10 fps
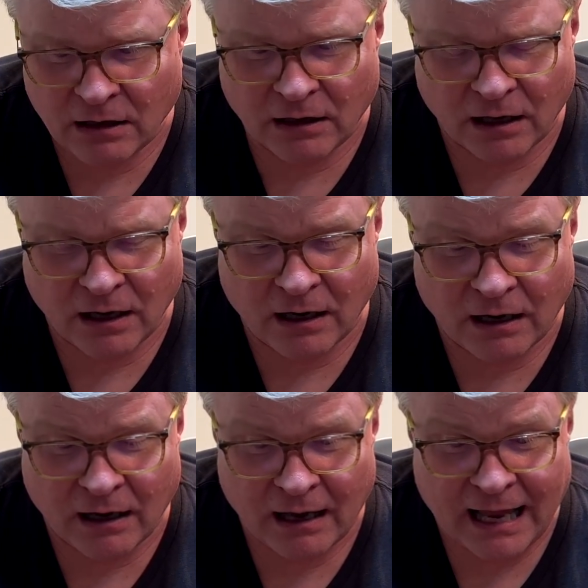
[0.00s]

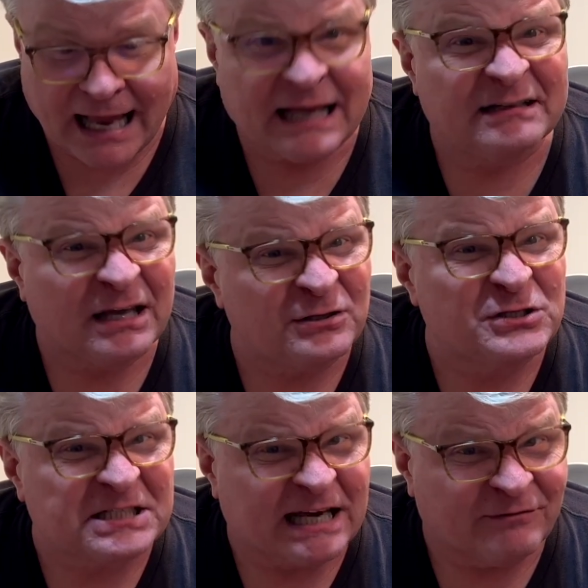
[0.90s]
and
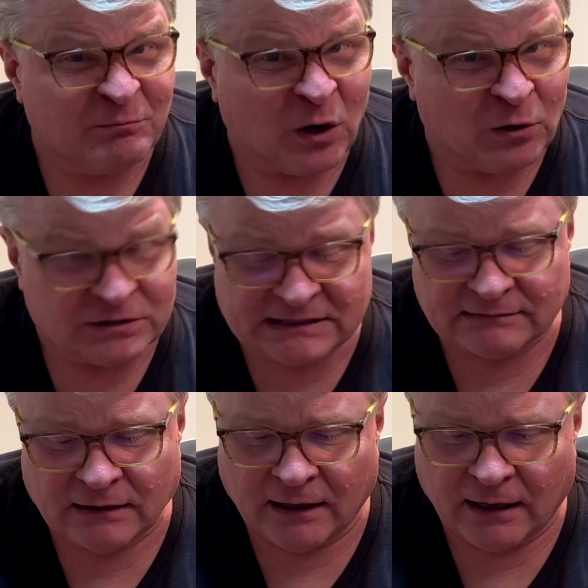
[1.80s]
energy saver modes,